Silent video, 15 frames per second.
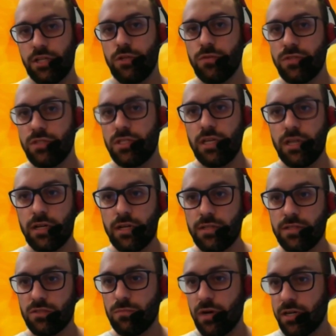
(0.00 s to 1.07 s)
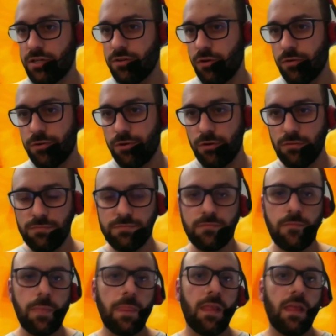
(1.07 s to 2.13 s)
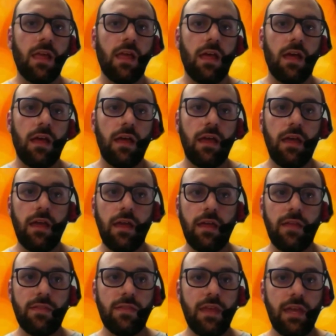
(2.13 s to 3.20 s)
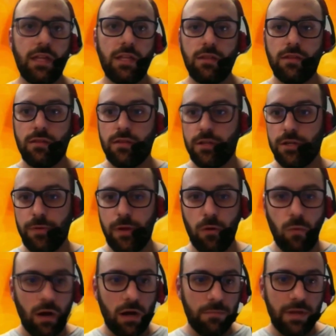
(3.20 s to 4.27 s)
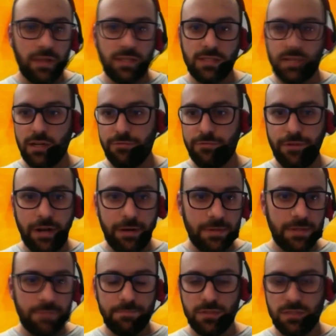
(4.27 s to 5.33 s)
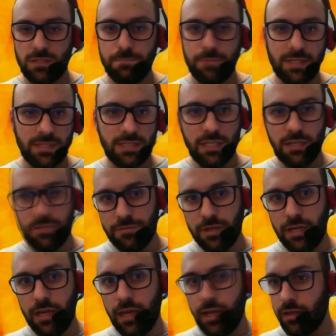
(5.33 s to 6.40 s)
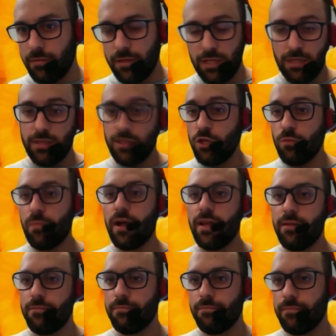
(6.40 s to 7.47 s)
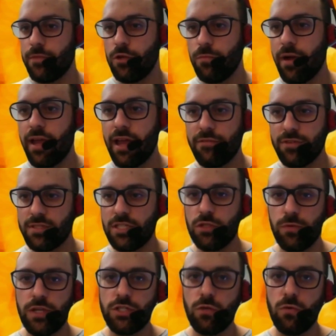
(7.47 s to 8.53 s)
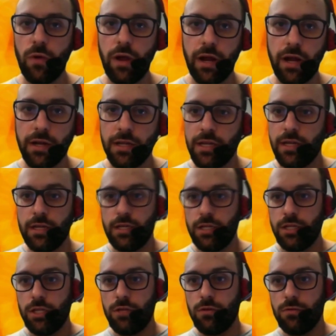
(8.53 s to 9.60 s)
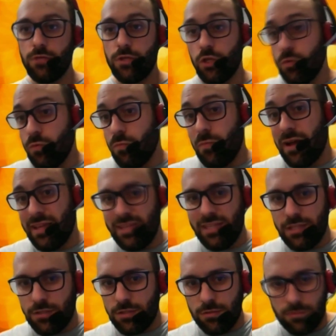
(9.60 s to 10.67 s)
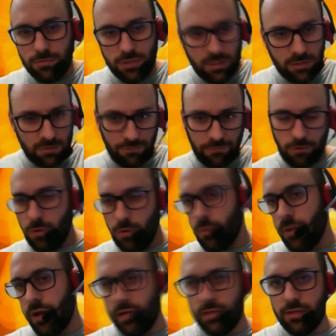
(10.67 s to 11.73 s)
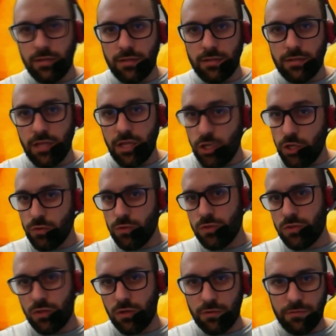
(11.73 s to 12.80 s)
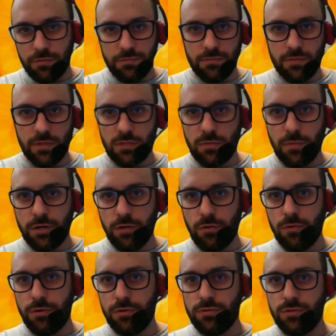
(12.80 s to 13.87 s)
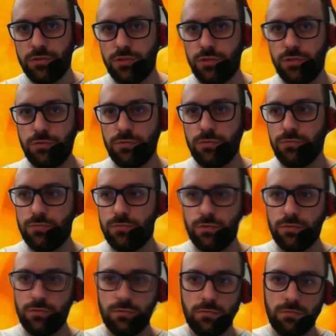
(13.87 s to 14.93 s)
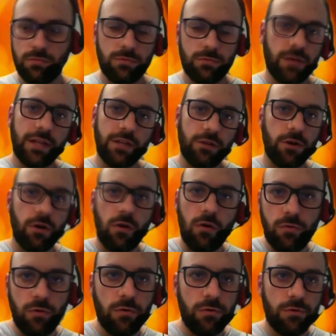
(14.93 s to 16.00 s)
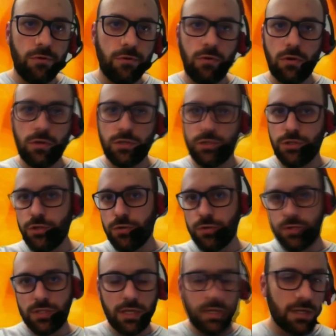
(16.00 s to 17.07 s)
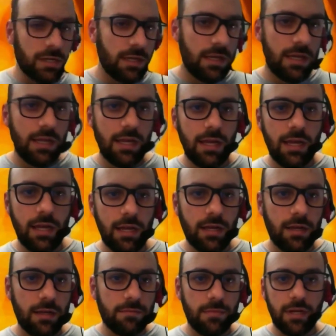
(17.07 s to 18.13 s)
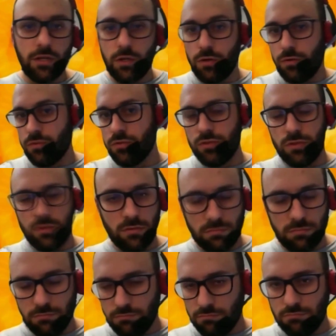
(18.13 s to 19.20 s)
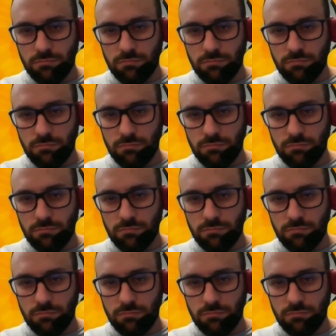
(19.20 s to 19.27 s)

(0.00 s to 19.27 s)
using a smart control and then the requirements are very specific, you might you might have a situation where you you might need to just throw away the the use of the smart controls to to write your own control, or to use a um, a custom